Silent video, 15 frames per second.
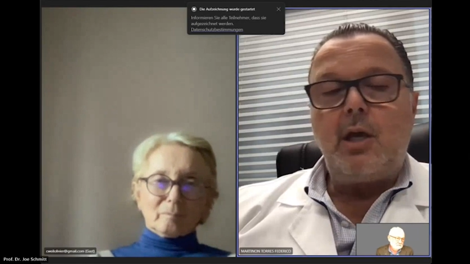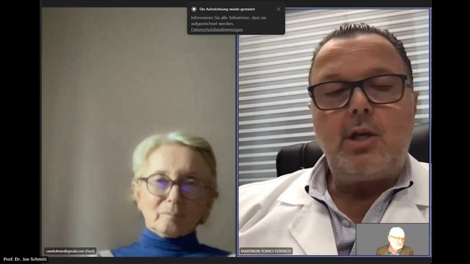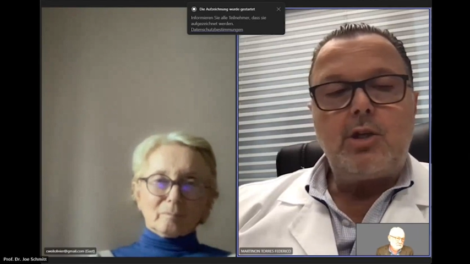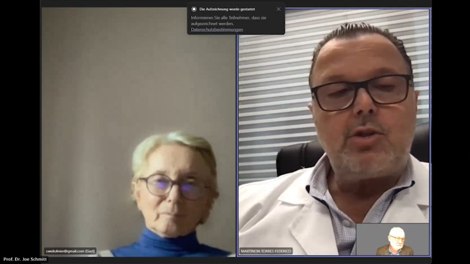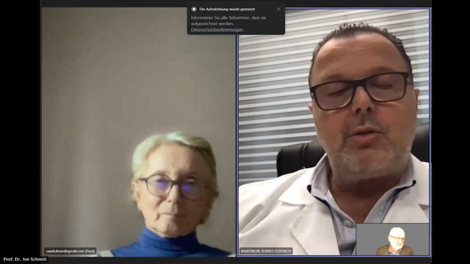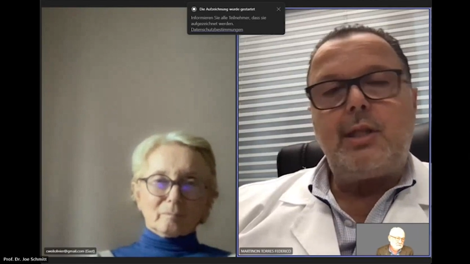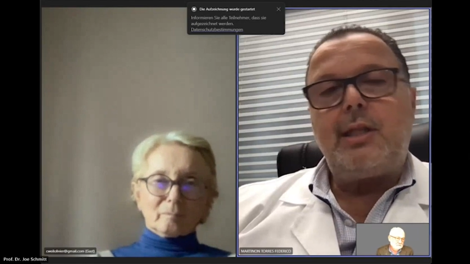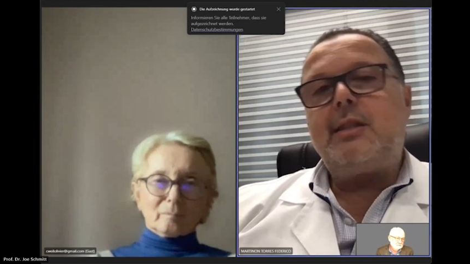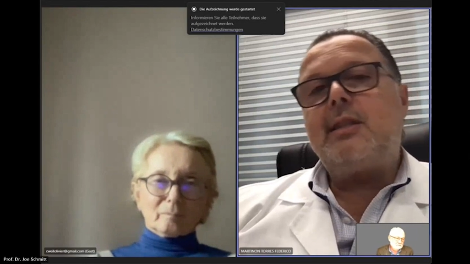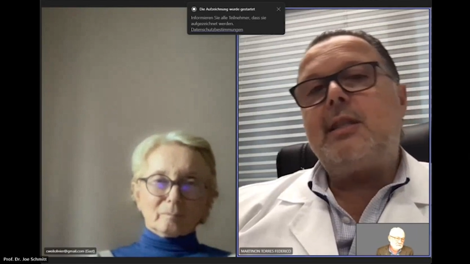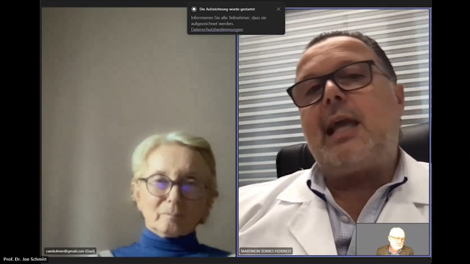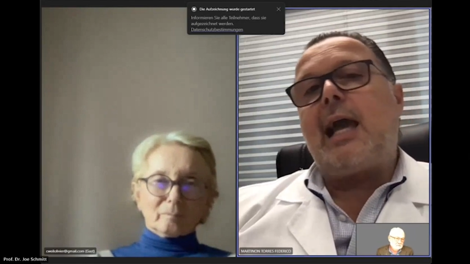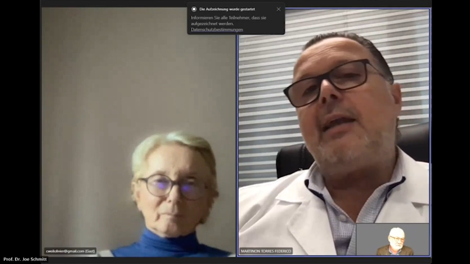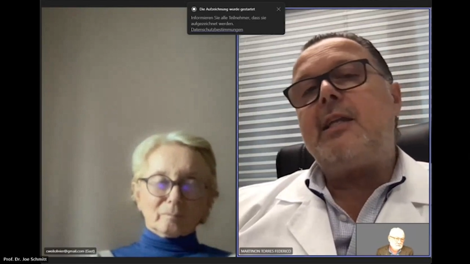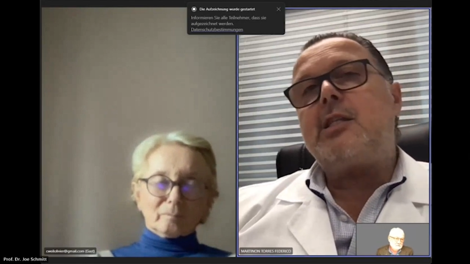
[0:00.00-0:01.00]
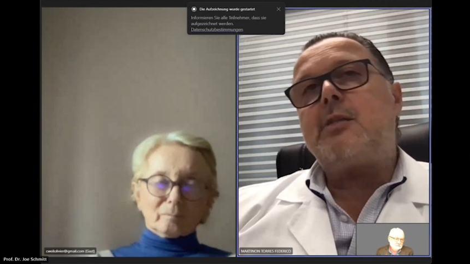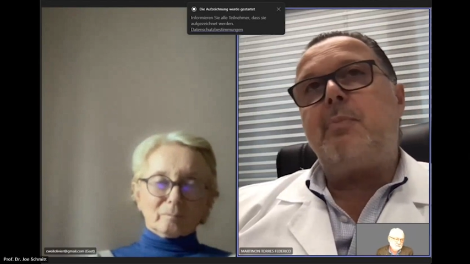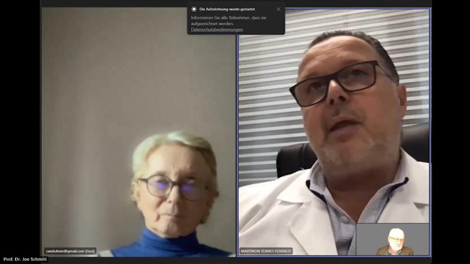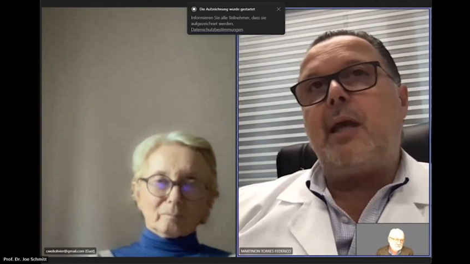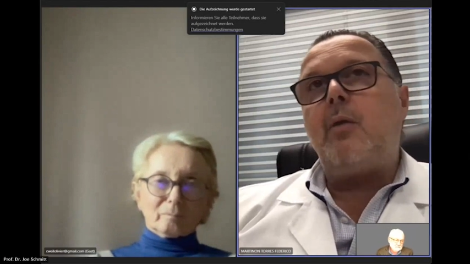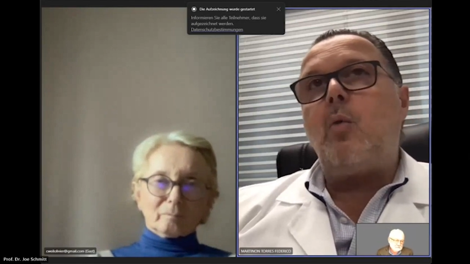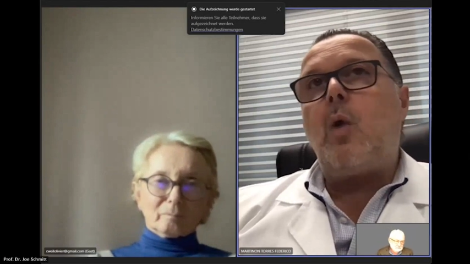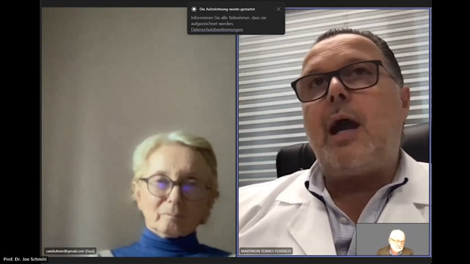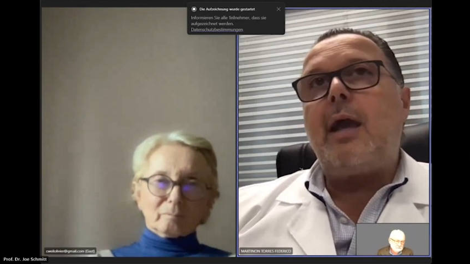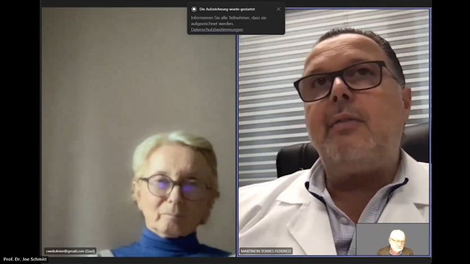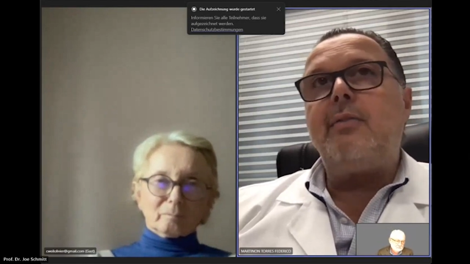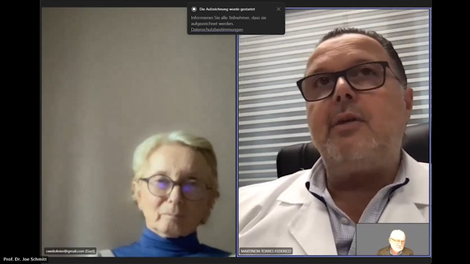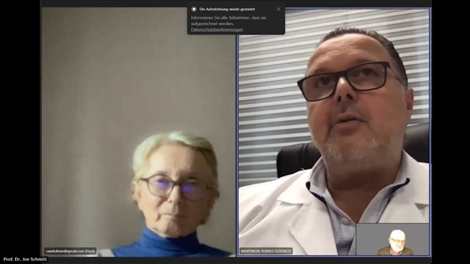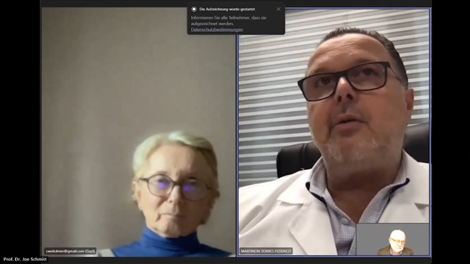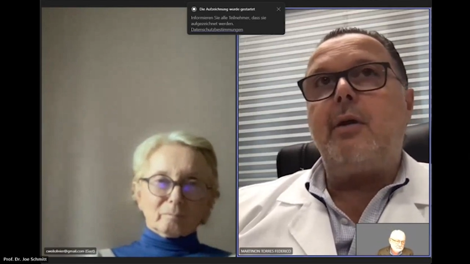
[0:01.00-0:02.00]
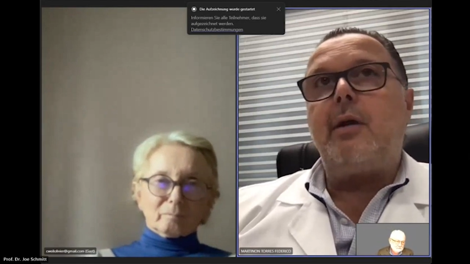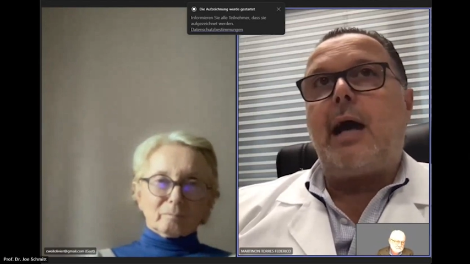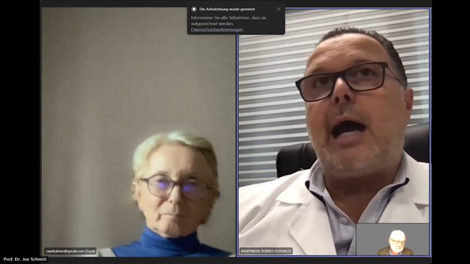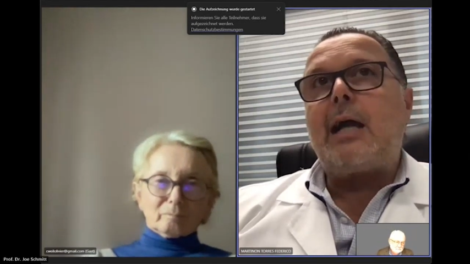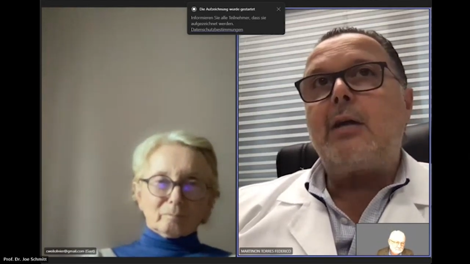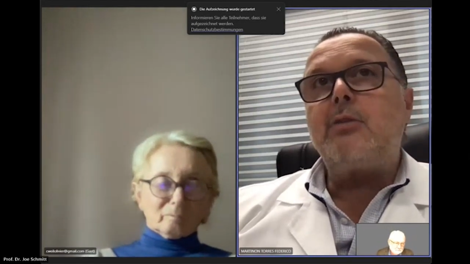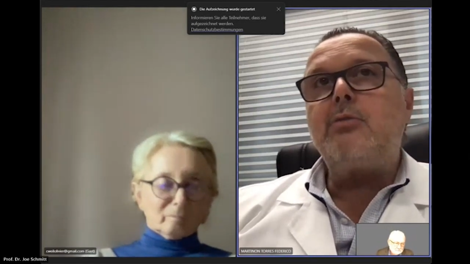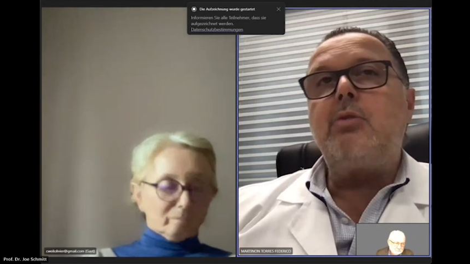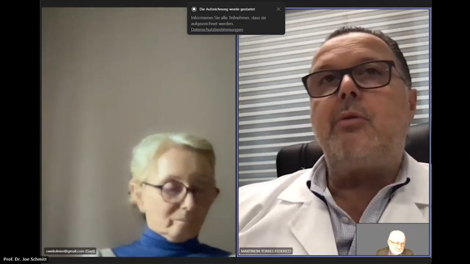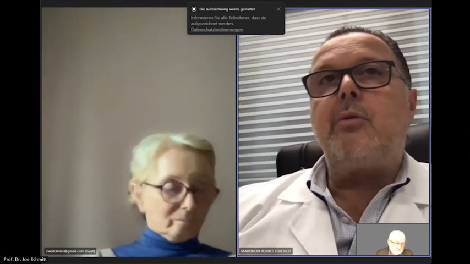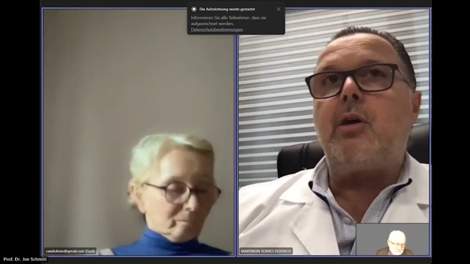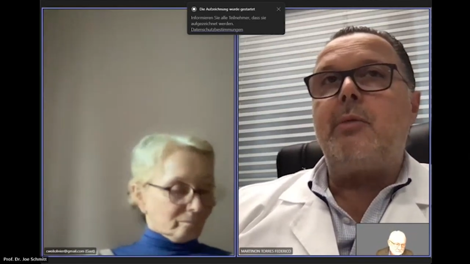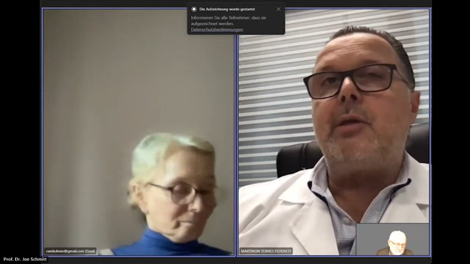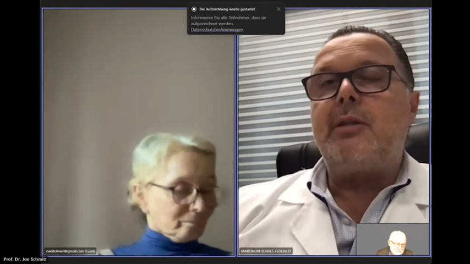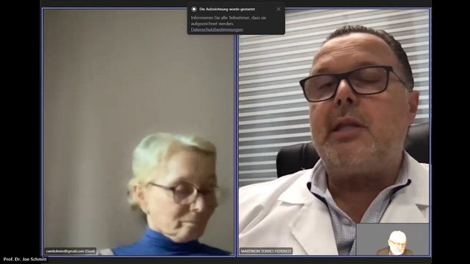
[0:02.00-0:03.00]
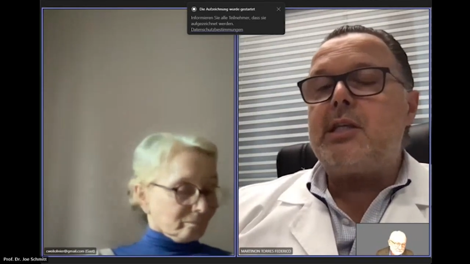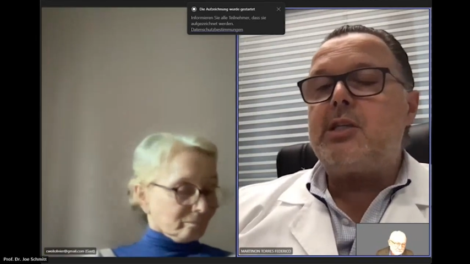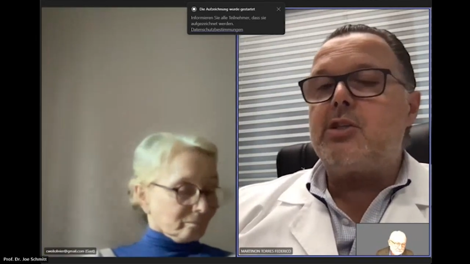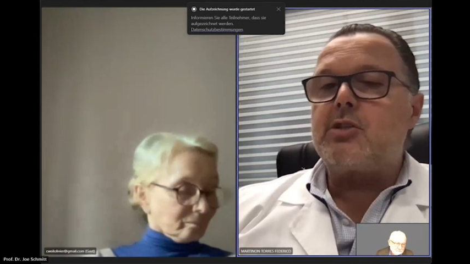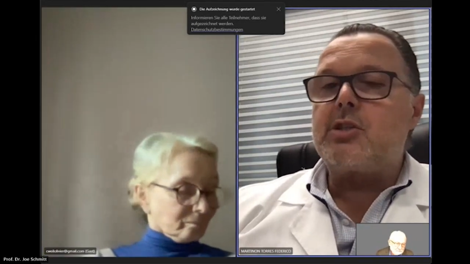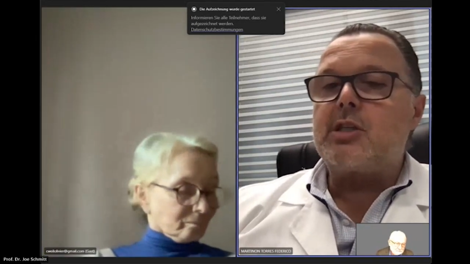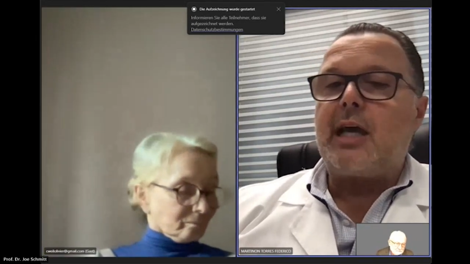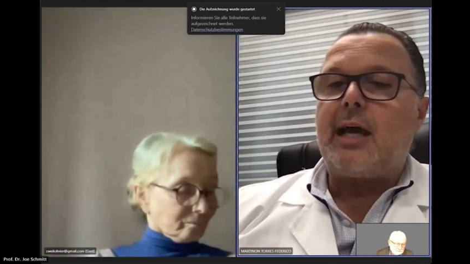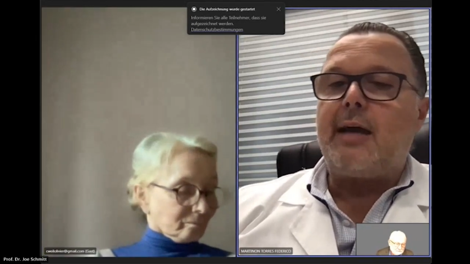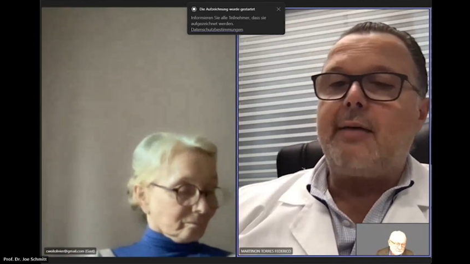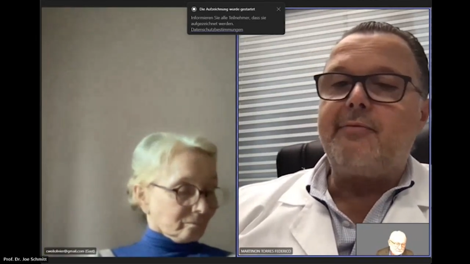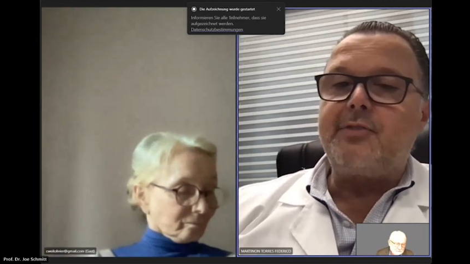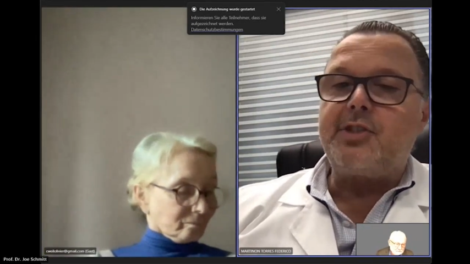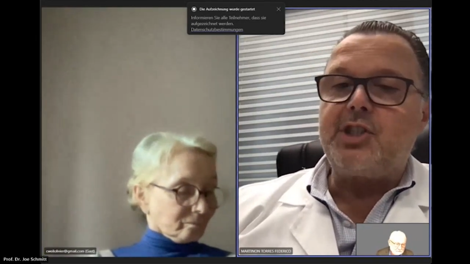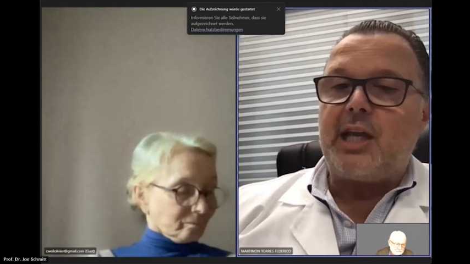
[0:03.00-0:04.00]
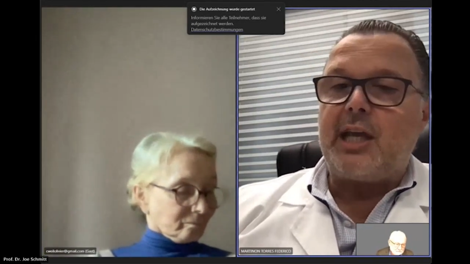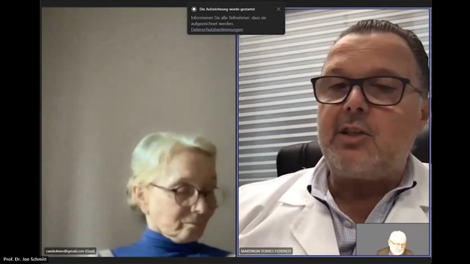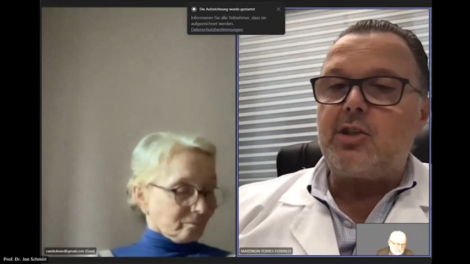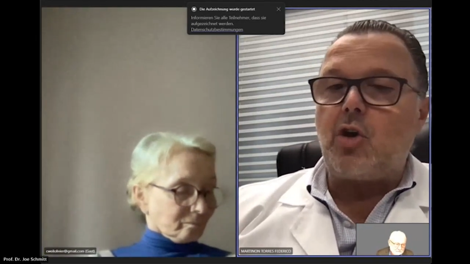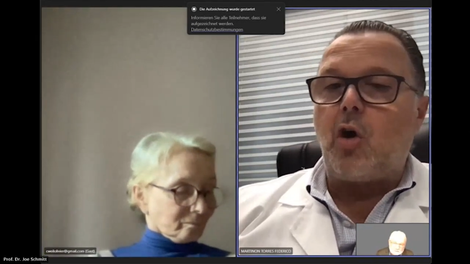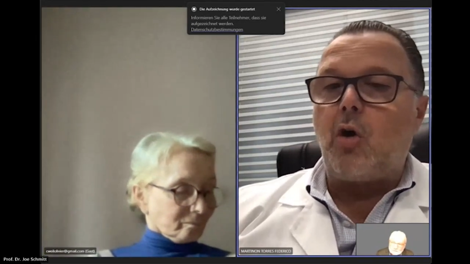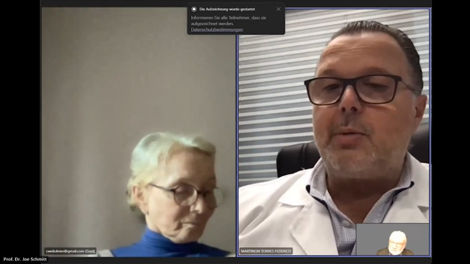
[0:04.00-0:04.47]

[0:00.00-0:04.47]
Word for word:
Speaker 1: So it can explain why the actual recommendations have changed over